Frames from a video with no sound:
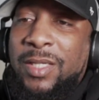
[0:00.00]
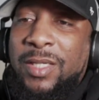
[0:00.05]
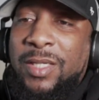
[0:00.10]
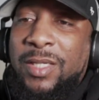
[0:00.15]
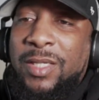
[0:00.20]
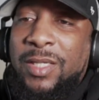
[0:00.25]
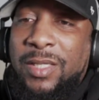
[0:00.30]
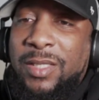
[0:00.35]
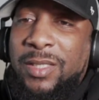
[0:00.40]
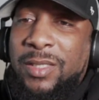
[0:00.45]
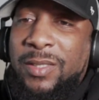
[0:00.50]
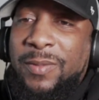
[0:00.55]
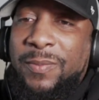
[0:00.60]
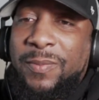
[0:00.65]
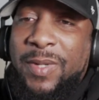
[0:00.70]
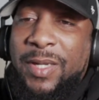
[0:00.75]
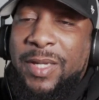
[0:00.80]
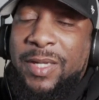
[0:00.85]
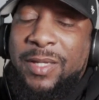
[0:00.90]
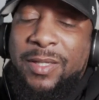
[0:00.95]

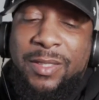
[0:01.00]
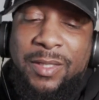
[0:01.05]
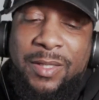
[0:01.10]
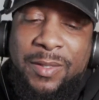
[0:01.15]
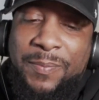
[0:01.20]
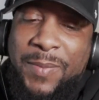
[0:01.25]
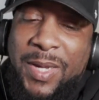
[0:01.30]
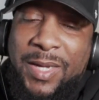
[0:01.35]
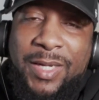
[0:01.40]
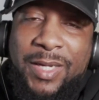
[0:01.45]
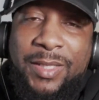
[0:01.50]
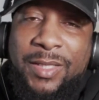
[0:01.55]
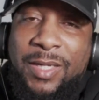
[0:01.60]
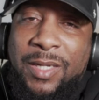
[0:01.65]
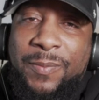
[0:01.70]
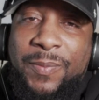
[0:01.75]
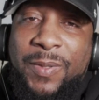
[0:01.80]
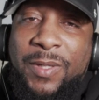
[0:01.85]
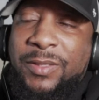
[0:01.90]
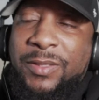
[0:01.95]
It make a
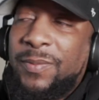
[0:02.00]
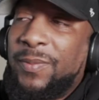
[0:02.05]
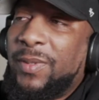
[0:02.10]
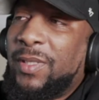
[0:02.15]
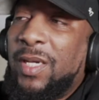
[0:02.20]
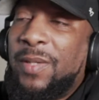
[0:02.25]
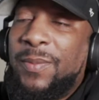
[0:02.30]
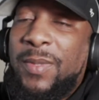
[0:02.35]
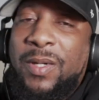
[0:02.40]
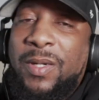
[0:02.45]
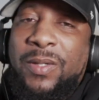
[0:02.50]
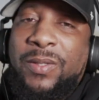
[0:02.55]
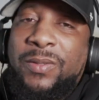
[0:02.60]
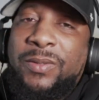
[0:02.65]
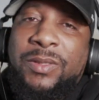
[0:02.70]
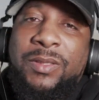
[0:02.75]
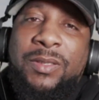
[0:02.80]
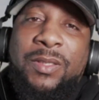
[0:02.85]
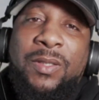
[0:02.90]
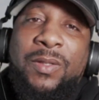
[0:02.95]
young person become an
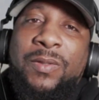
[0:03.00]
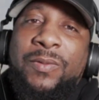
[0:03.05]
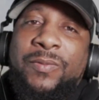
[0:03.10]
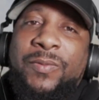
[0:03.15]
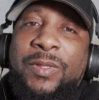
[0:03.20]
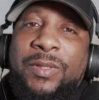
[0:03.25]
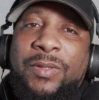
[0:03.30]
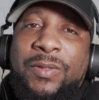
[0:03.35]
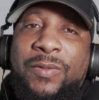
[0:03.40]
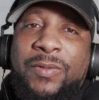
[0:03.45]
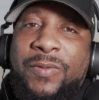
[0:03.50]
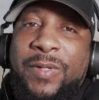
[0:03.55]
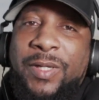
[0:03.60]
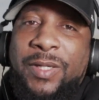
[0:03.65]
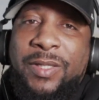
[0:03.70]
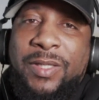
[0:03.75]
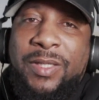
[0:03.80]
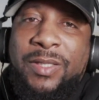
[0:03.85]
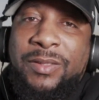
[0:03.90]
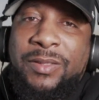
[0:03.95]
old soul real
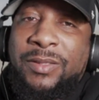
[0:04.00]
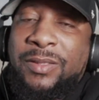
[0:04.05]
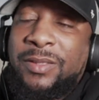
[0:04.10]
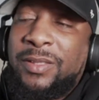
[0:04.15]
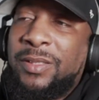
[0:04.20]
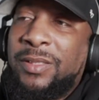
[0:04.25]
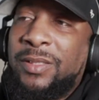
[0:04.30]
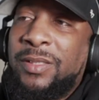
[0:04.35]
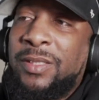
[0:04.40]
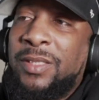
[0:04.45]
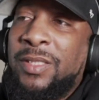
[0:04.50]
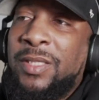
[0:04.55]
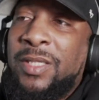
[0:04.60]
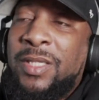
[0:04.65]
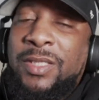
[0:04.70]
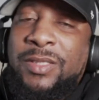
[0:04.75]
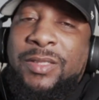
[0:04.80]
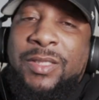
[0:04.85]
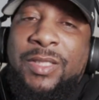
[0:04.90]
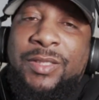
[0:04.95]
quick because of the
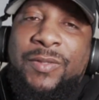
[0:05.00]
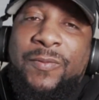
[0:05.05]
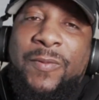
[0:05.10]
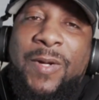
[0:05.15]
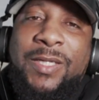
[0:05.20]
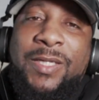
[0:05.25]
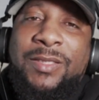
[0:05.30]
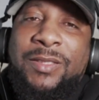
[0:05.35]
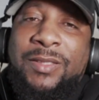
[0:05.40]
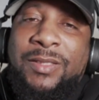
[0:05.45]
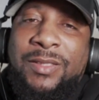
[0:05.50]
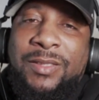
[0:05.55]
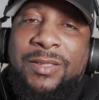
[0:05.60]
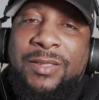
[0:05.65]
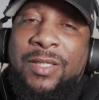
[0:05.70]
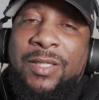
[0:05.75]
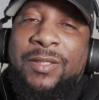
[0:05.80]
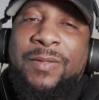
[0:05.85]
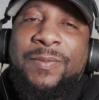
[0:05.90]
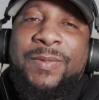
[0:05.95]
situations and
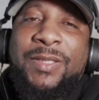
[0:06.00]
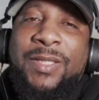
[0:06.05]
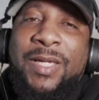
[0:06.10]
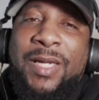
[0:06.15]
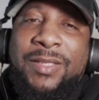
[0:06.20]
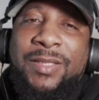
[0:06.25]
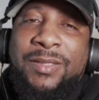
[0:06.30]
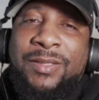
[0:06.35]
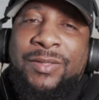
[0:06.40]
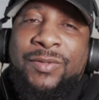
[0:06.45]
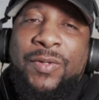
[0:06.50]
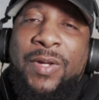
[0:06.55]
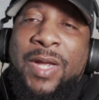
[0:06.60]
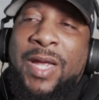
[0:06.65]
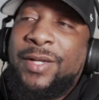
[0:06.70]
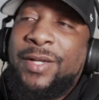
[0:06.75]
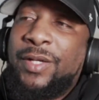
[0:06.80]
circumstances you had to